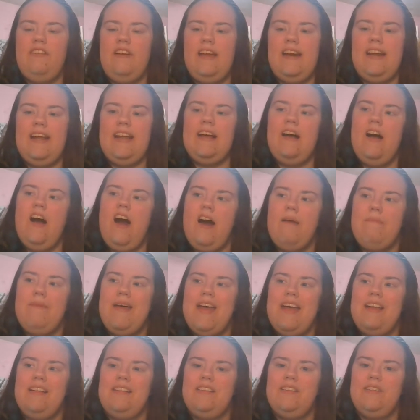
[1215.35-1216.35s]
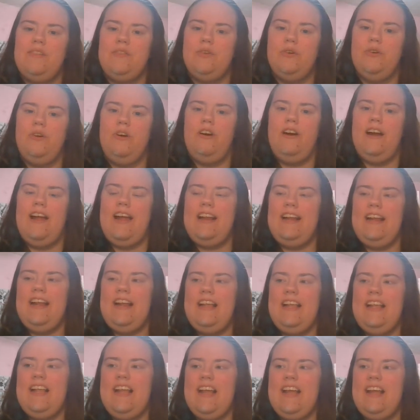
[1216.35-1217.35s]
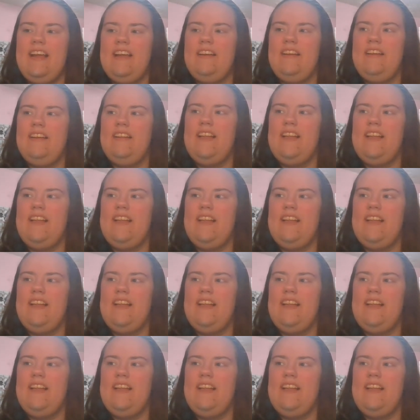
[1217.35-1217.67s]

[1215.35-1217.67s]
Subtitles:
any comments or anything